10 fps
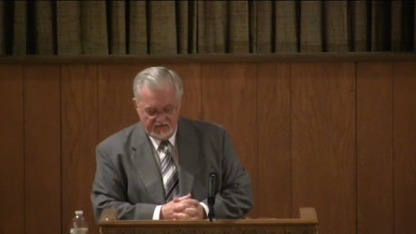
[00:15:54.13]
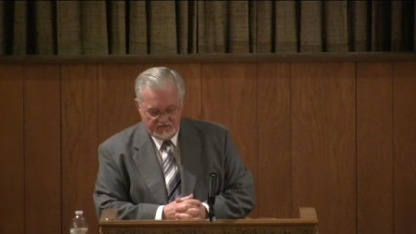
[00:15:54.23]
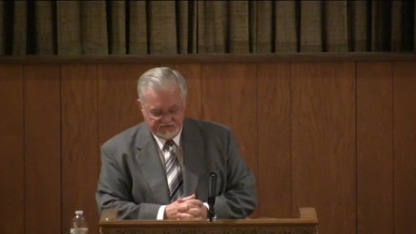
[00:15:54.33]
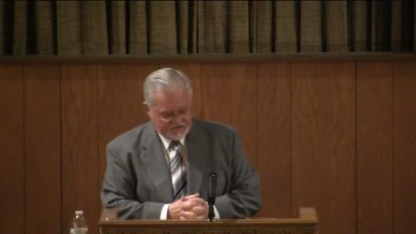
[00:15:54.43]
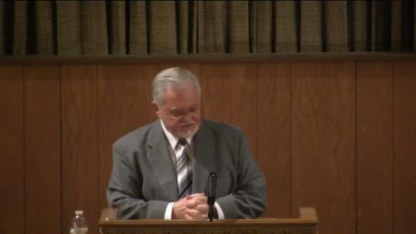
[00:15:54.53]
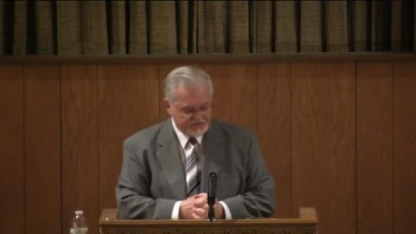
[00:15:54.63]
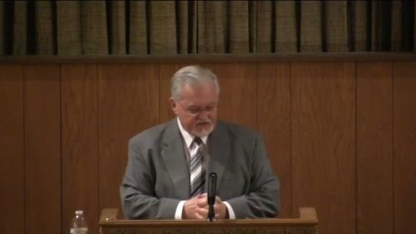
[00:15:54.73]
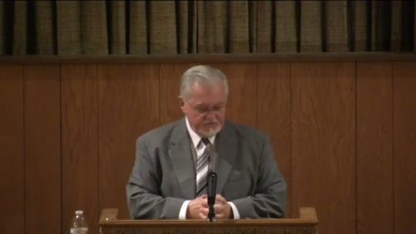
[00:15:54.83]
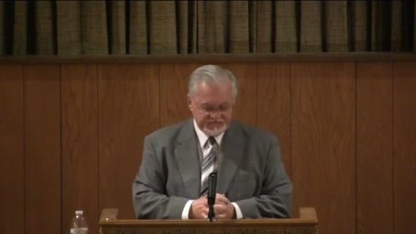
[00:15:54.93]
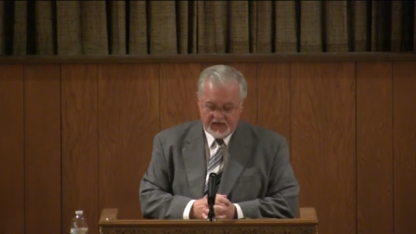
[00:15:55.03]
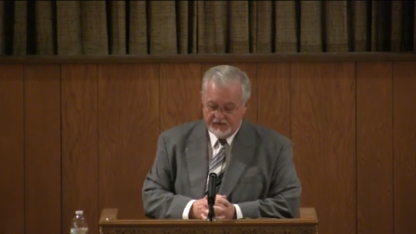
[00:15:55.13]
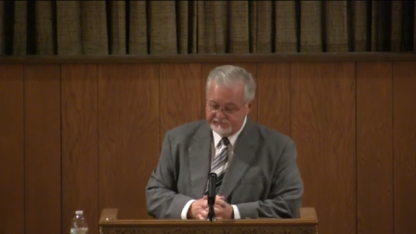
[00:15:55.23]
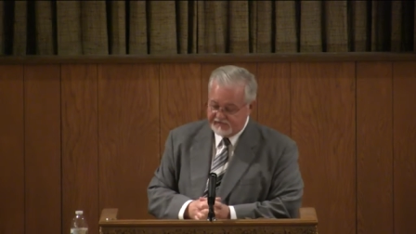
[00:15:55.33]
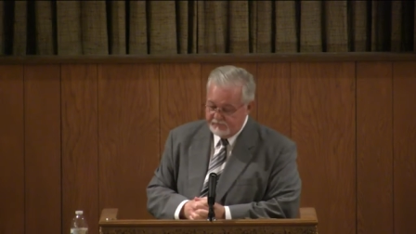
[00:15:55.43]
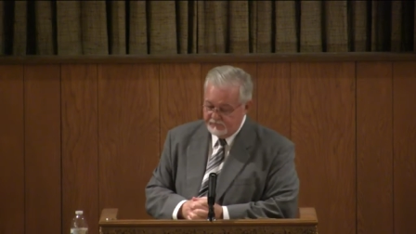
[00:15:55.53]
Jesus himself
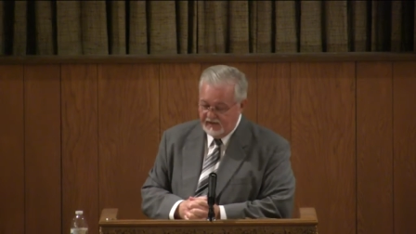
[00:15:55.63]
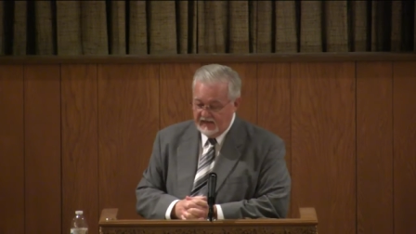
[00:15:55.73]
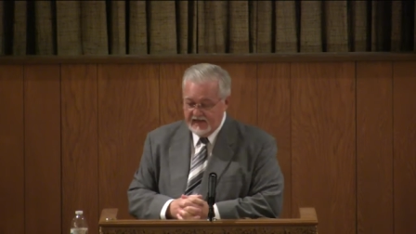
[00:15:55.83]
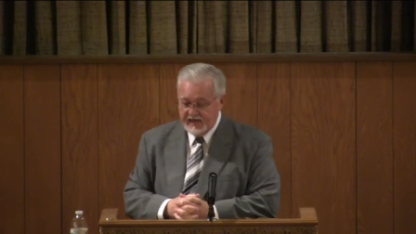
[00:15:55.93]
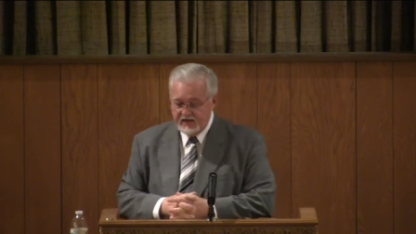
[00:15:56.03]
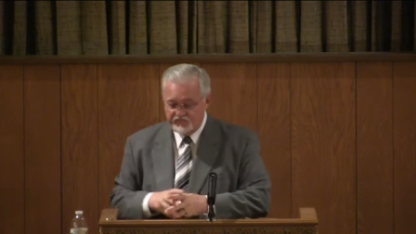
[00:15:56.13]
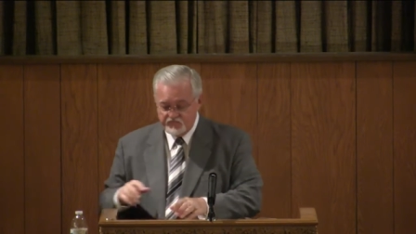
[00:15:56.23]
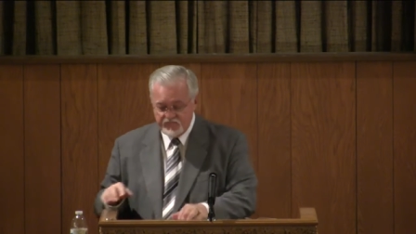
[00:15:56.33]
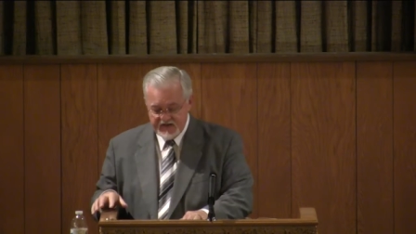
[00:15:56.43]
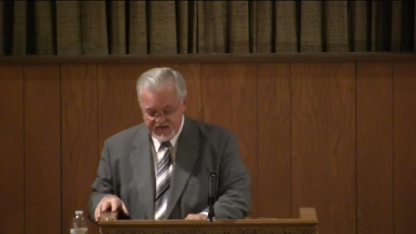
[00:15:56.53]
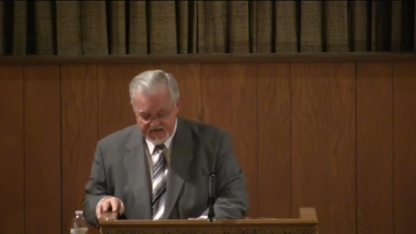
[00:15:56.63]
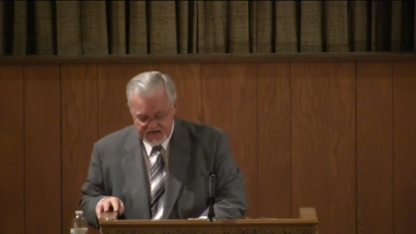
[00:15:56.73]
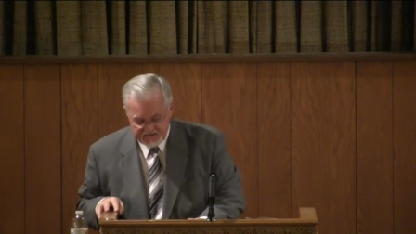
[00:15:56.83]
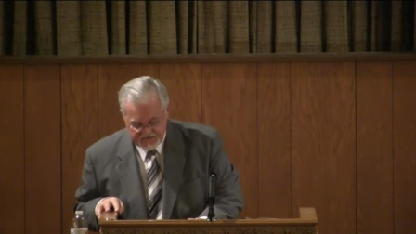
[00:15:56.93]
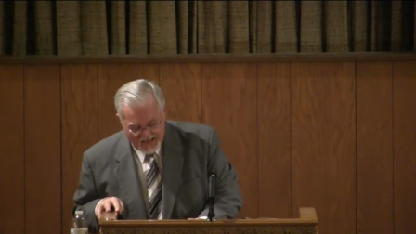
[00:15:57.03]
said, Believe
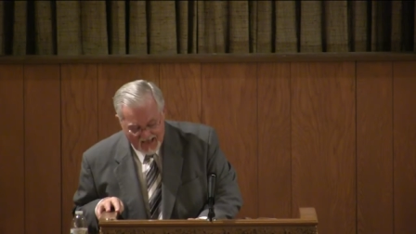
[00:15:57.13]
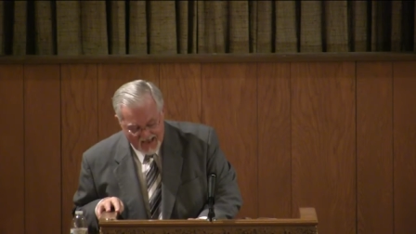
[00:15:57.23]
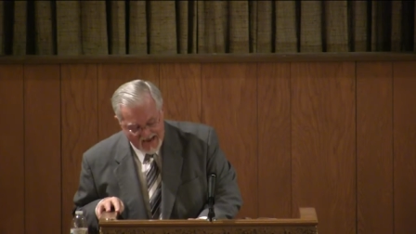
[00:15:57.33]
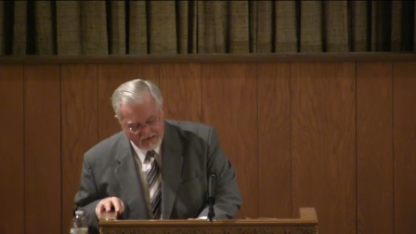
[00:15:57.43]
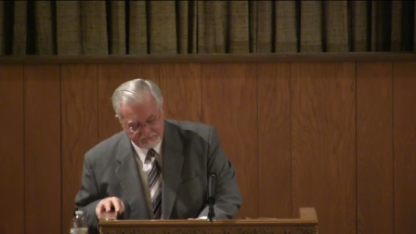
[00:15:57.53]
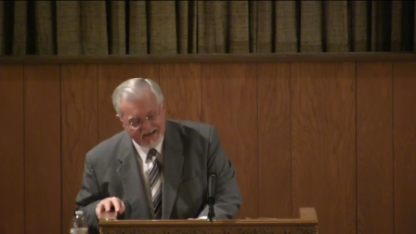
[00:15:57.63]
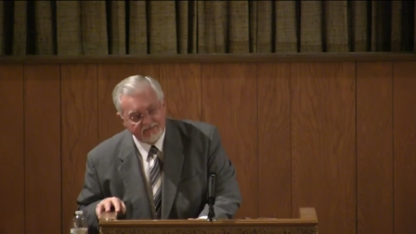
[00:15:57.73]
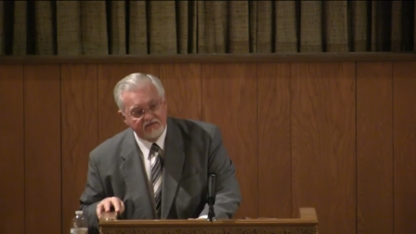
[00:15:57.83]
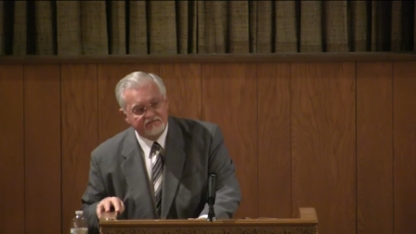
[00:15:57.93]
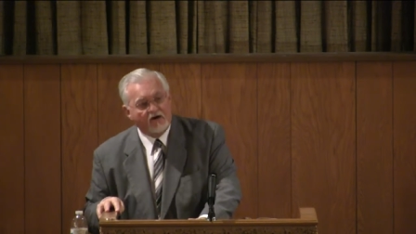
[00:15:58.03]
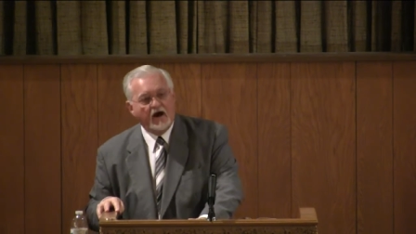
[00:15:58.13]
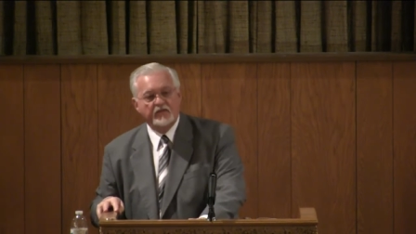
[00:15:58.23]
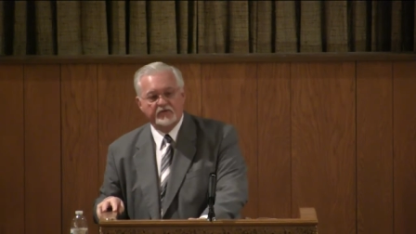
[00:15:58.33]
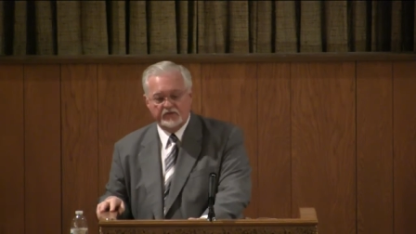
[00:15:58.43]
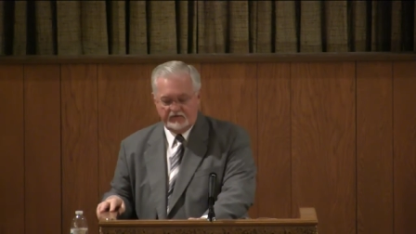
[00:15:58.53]
me that I am in the
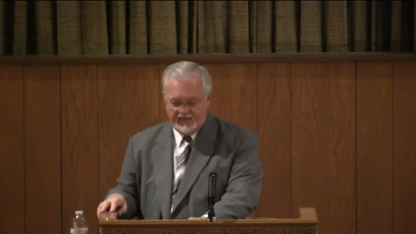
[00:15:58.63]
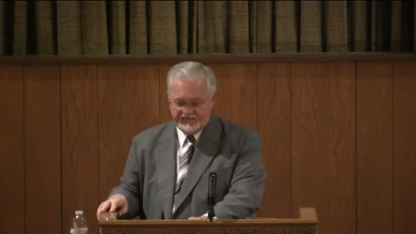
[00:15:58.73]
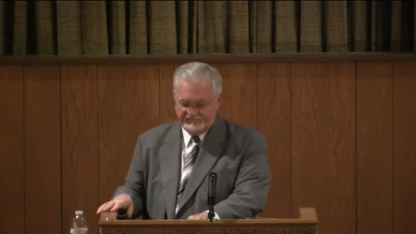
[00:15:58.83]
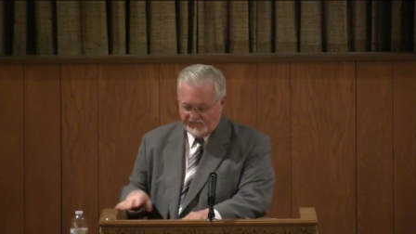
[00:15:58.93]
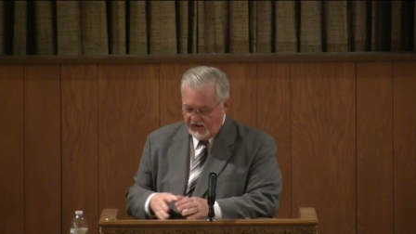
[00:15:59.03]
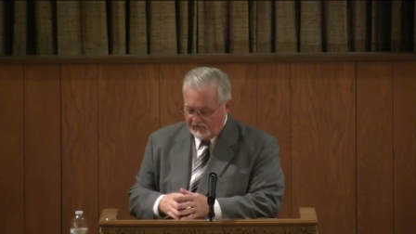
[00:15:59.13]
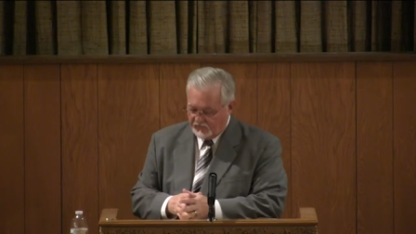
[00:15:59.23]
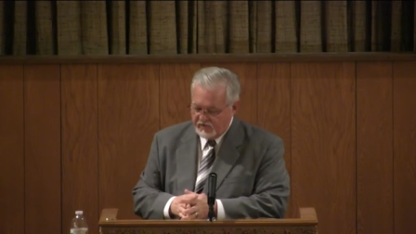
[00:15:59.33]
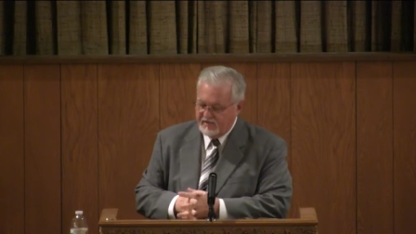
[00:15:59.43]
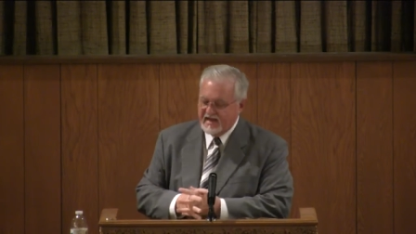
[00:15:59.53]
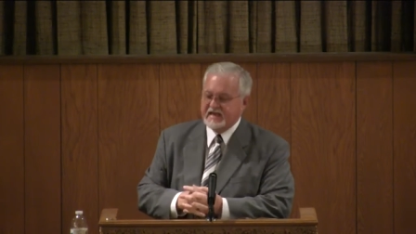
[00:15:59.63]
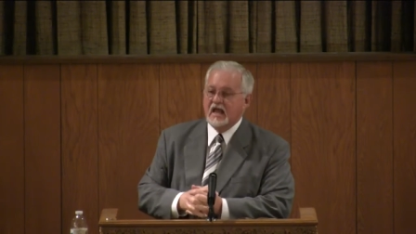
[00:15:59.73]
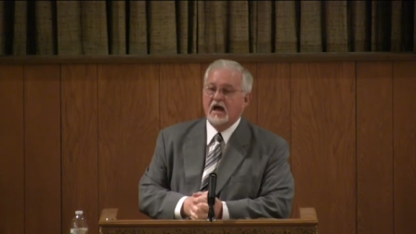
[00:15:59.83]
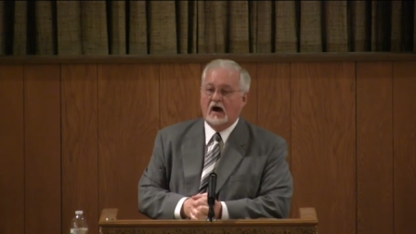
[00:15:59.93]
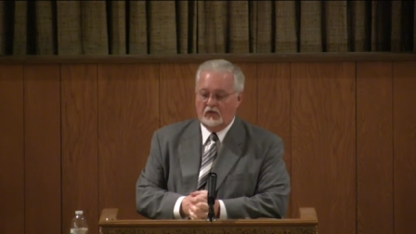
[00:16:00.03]
Father and the Father in me,
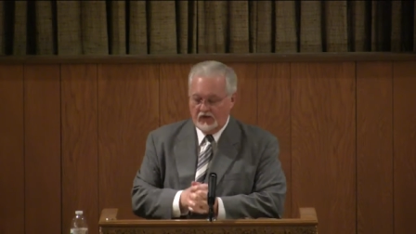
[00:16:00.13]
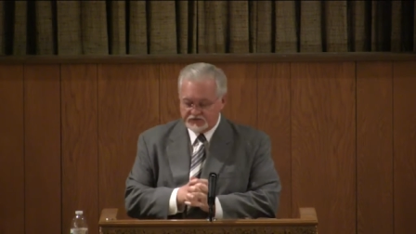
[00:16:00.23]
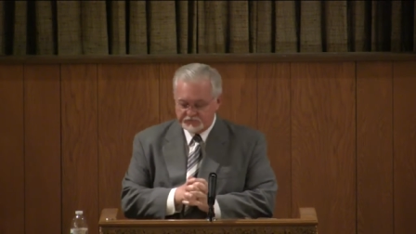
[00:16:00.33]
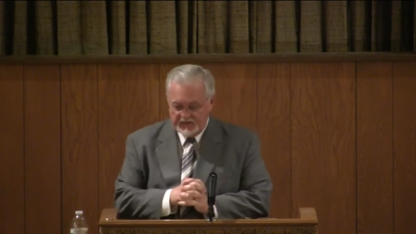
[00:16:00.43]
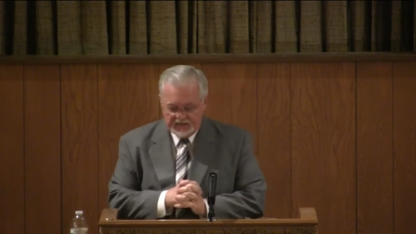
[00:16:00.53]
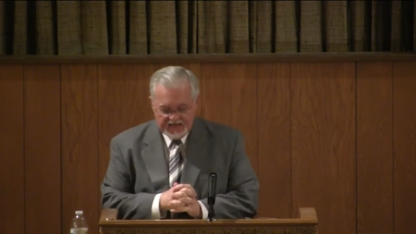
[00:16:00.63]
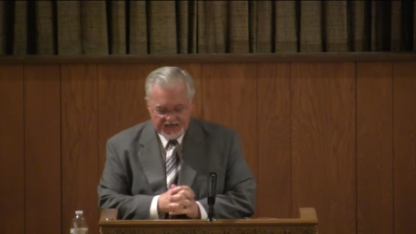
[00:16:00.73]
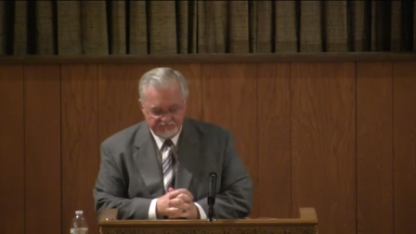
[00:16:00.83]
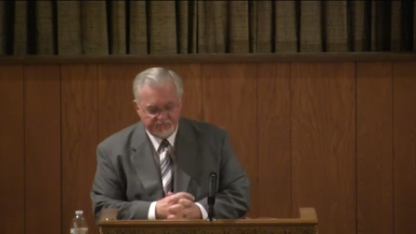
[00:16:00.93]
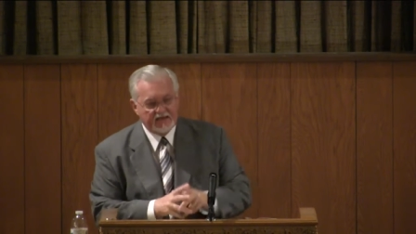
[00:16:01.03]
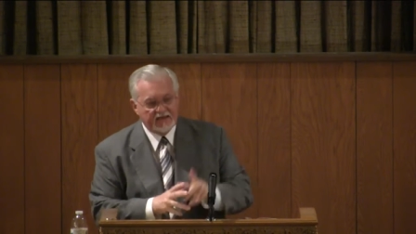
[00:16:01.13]
or else believe me,